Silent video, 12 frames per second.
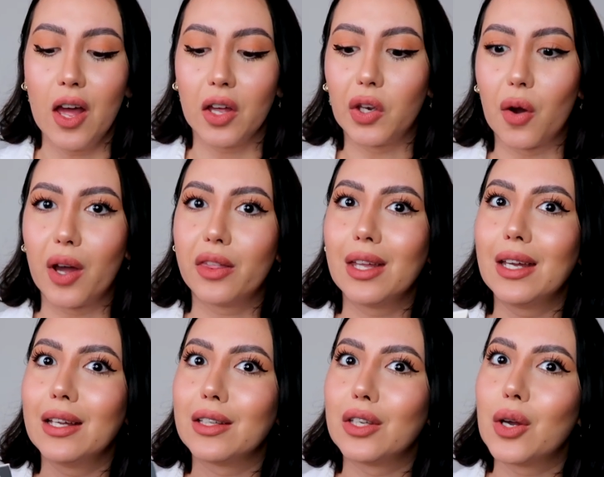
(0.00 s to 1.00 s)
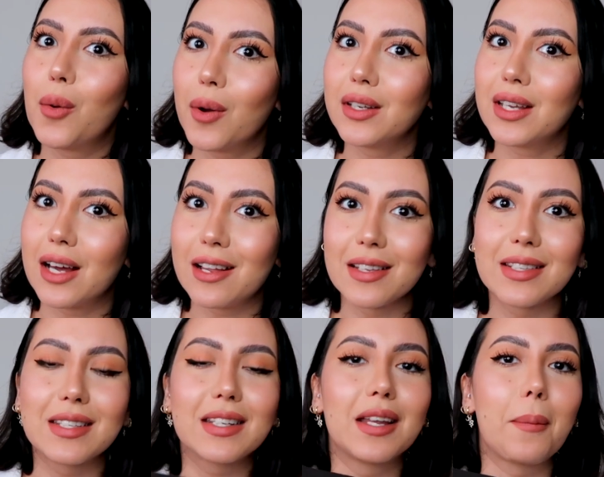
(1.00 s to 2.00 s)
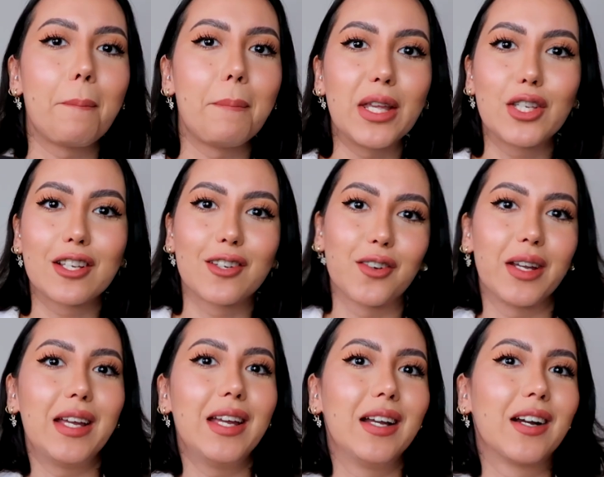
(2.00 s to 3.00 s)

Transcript: you know, I think no one does mystery,